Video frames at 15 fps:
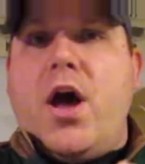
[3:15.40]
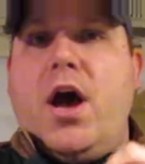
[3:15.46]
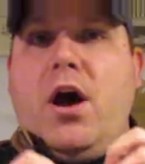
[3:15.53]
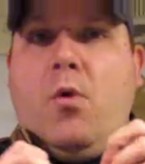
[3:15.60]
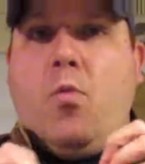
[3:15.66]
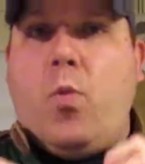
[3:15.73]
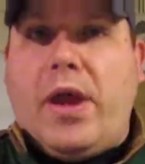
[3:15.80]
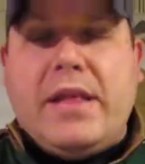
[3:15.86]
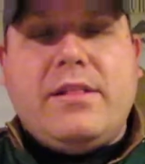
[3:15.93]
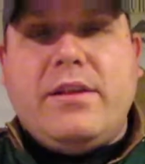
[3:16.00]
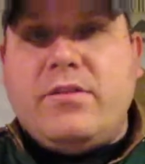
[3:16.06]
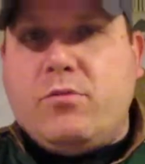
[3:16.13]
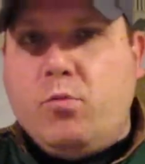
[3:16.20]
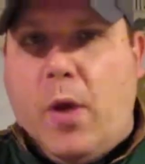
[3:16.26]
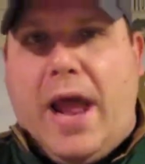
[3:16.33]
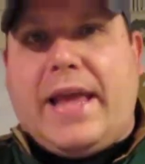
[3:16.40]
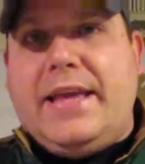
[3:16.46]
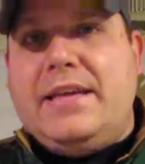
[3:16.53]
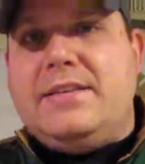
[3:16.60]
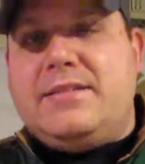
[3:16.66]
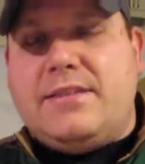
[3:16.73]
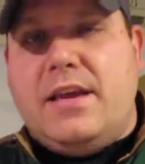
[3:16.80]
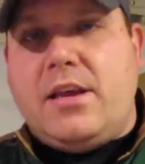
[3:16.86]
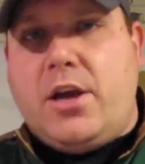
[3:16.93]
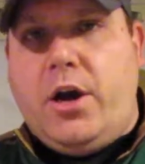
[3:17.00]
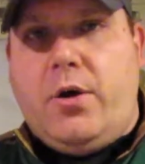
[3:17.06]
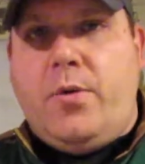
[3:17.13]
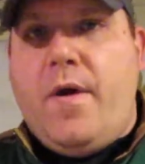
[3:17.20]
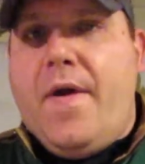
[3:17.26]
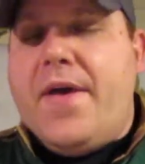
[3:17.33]
Weightless wacky
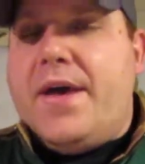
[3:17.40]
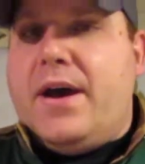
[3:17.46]
Senko